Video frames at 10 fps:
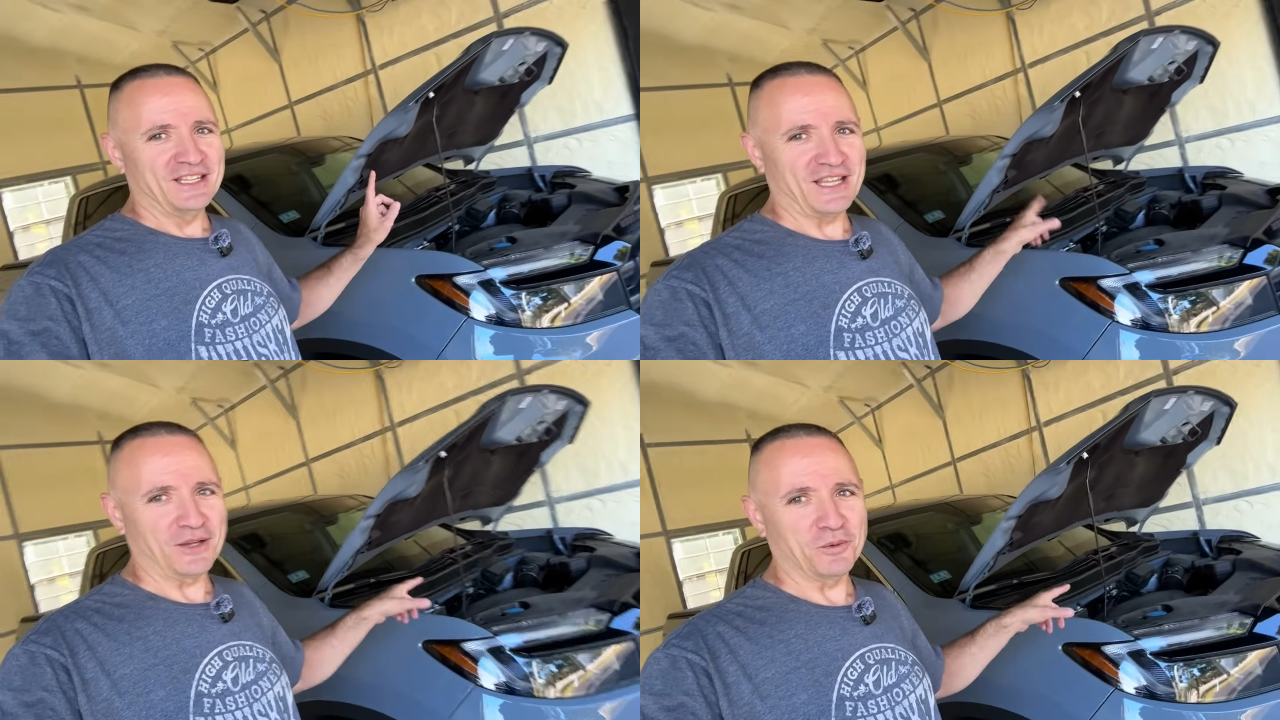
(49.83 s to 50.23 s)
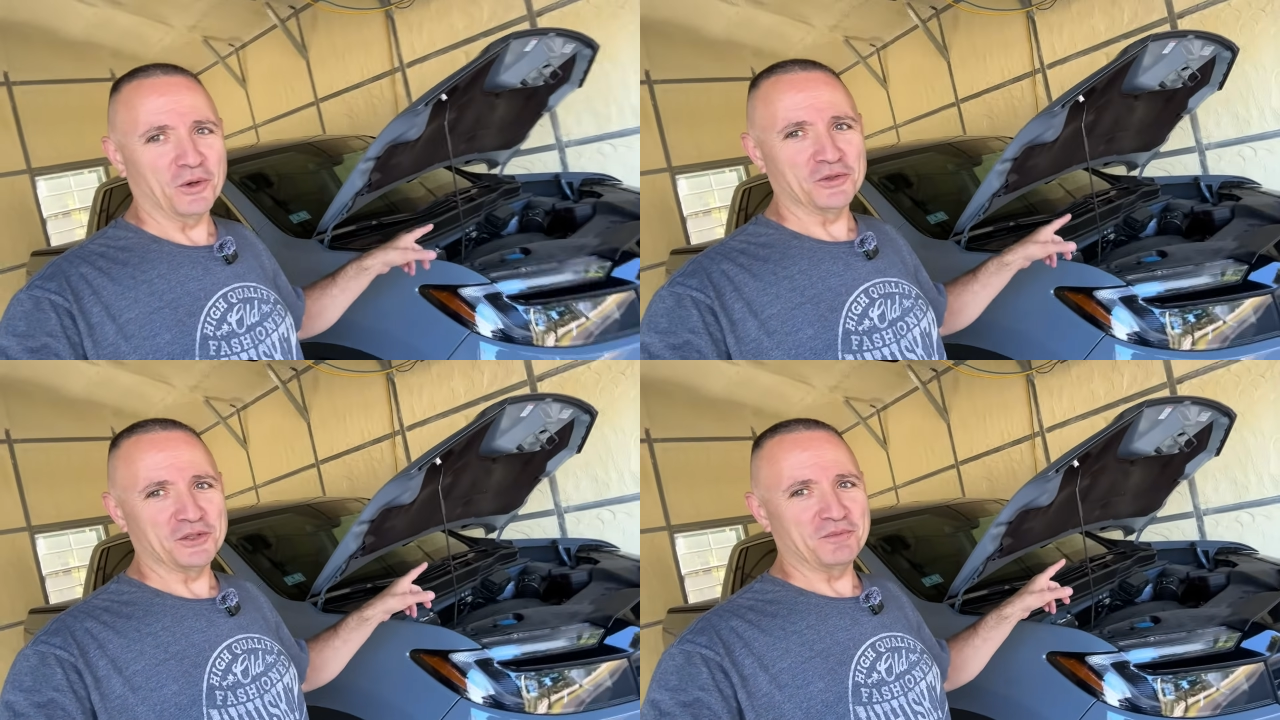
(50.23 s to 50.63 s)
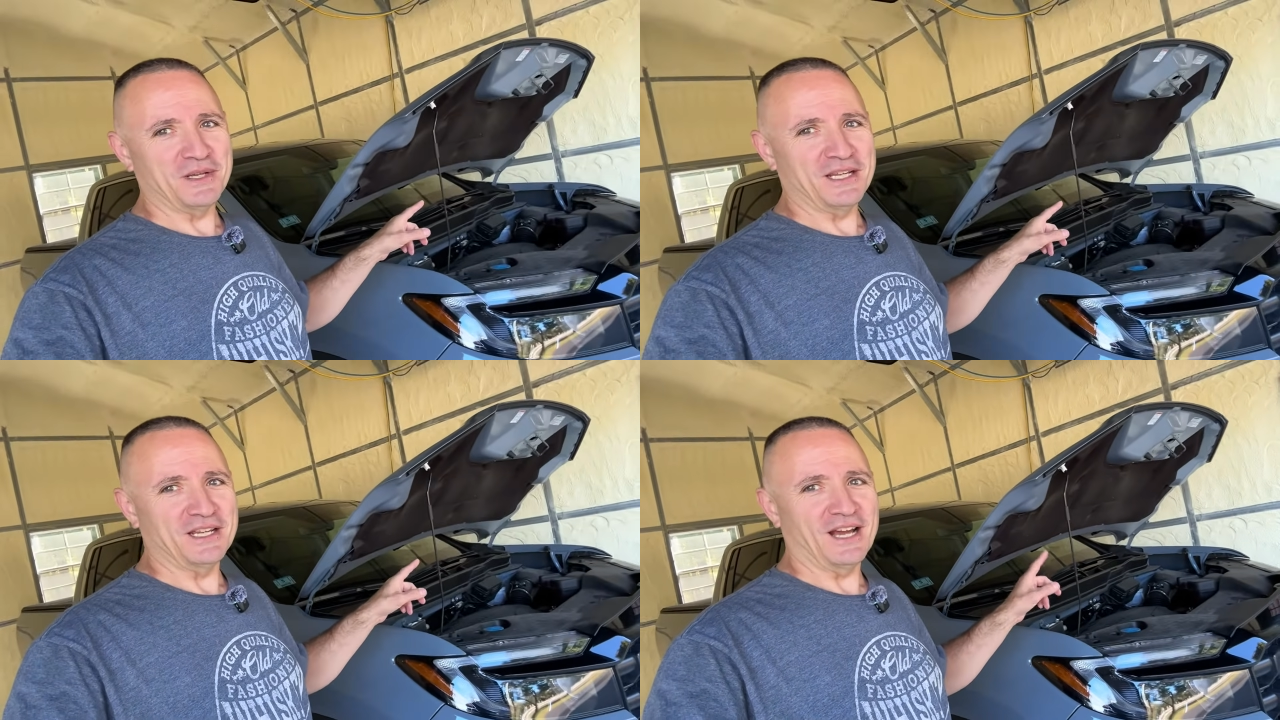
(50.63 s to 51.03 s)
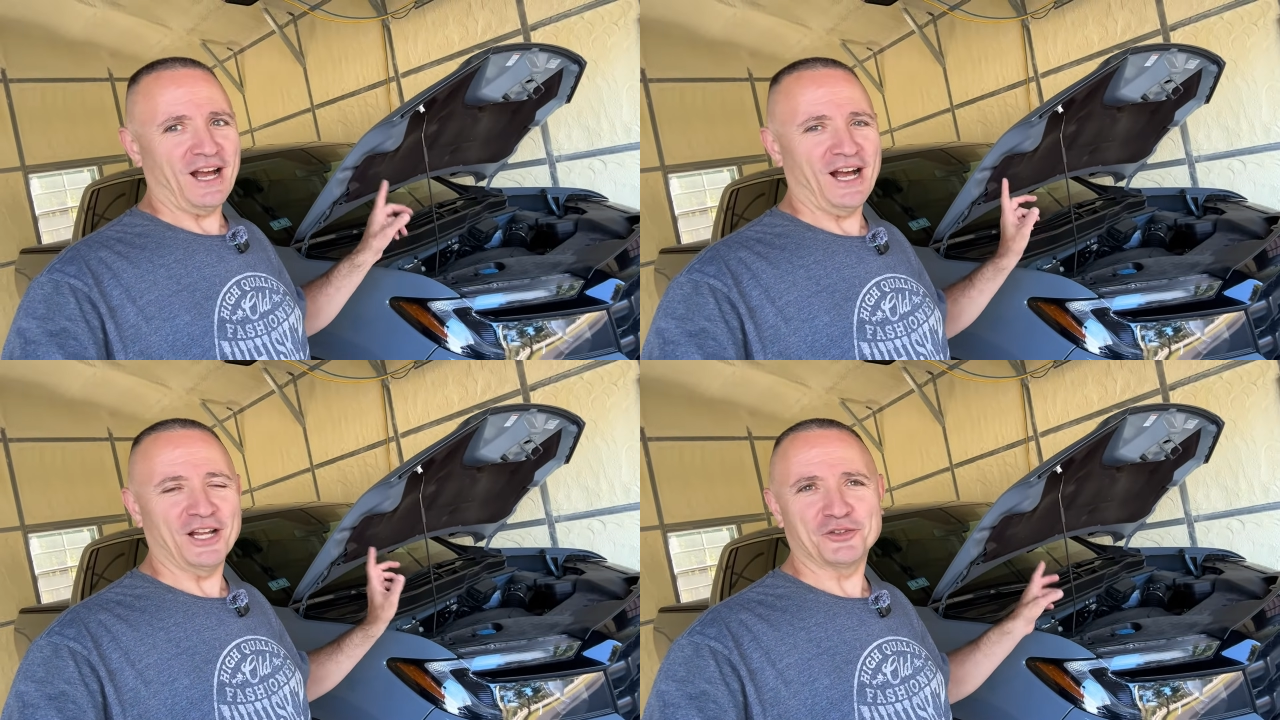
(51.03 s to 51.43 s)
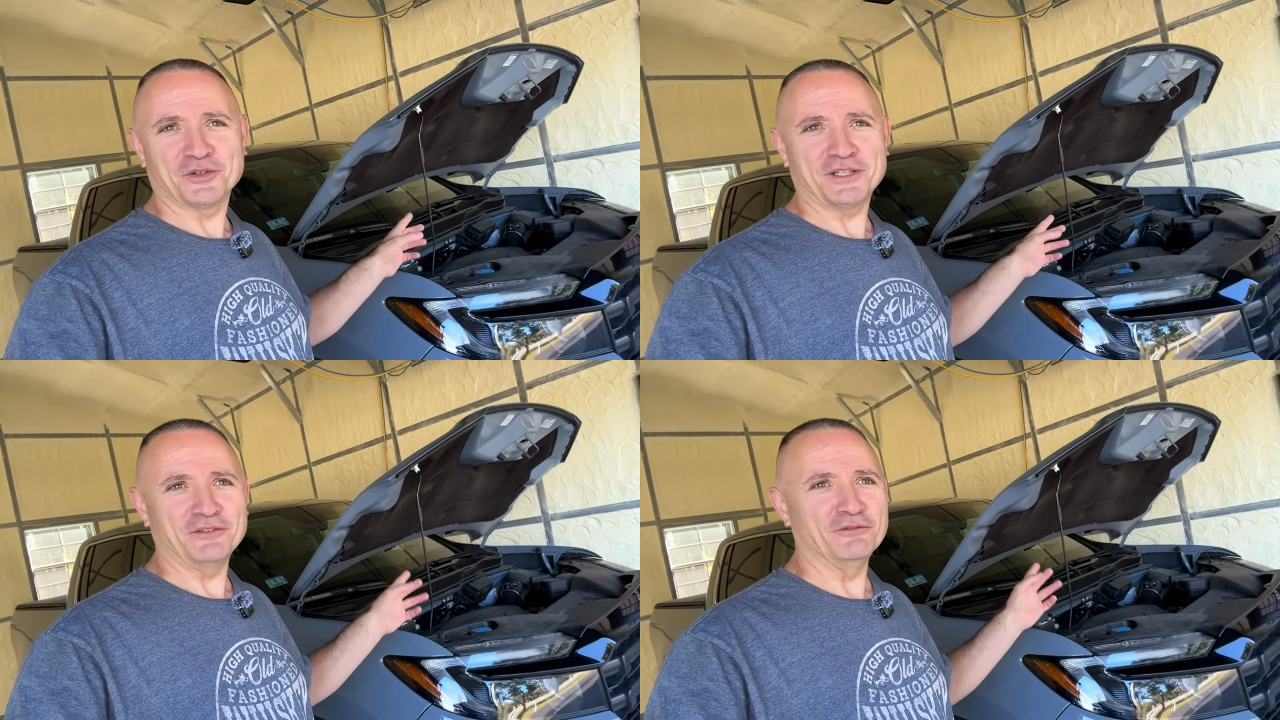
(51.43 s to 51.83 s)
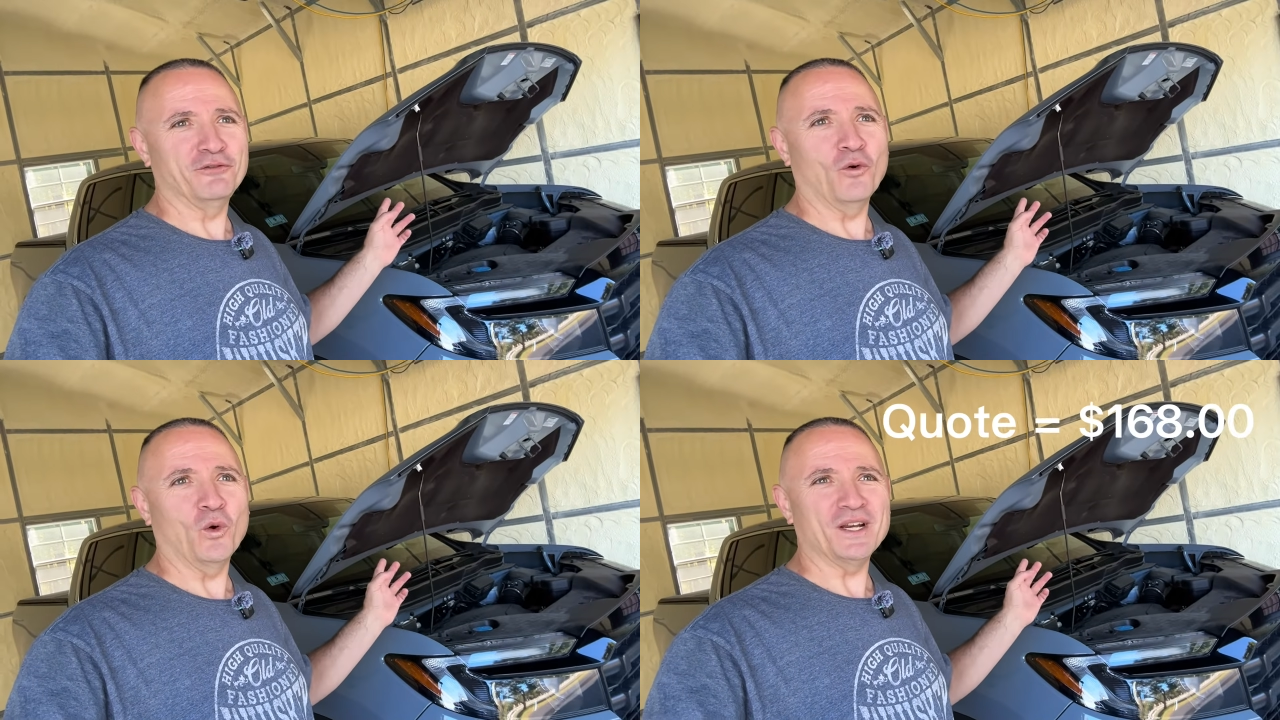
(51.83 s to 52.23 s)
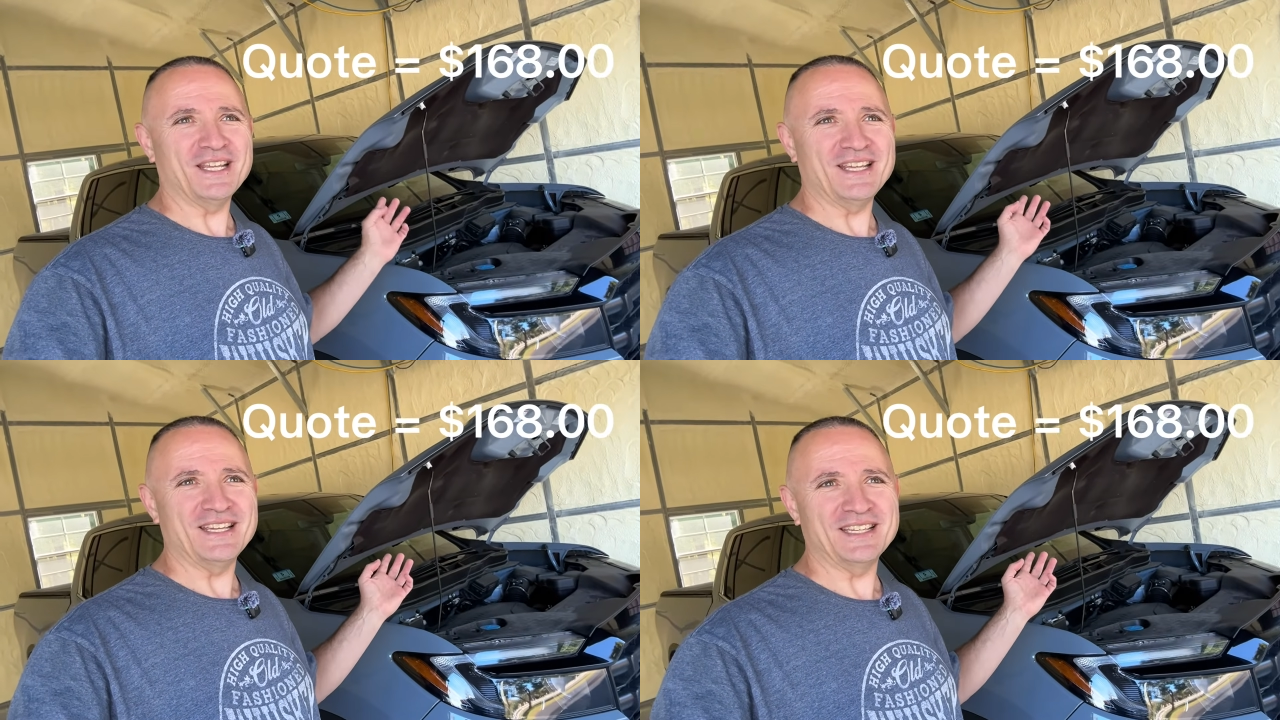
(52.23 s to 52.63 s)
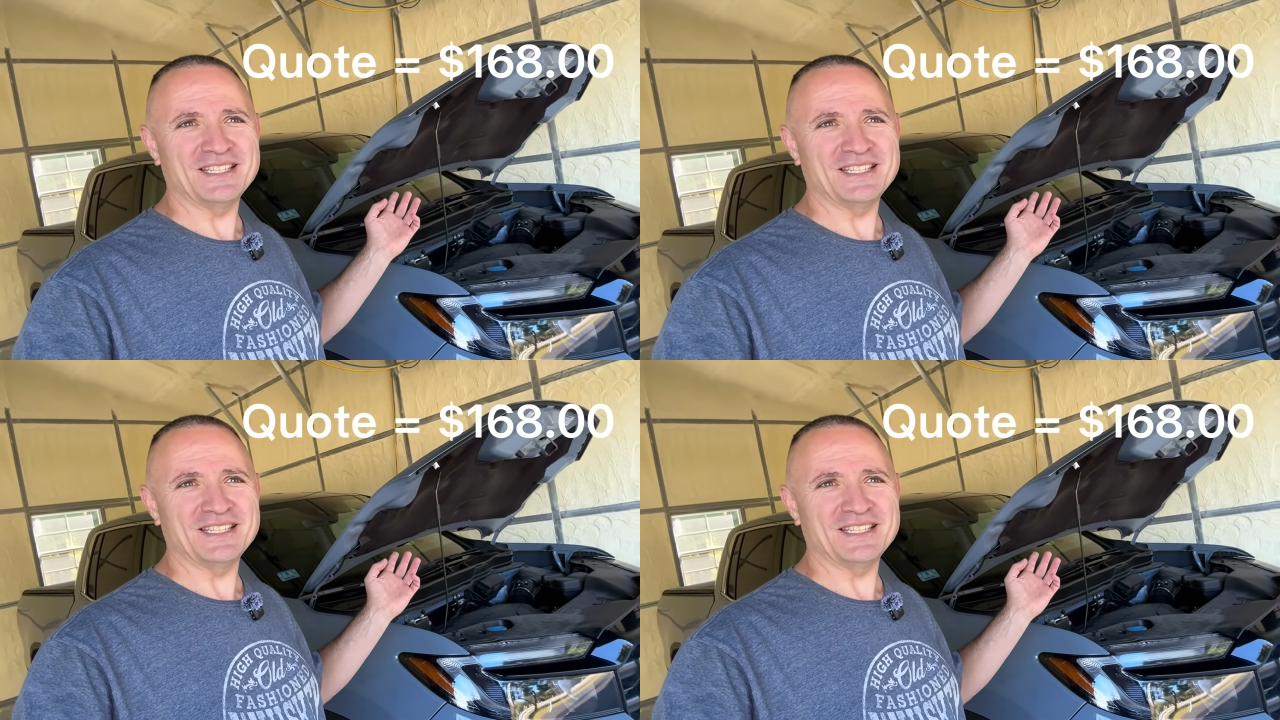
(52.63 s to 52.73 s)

they quoted me $140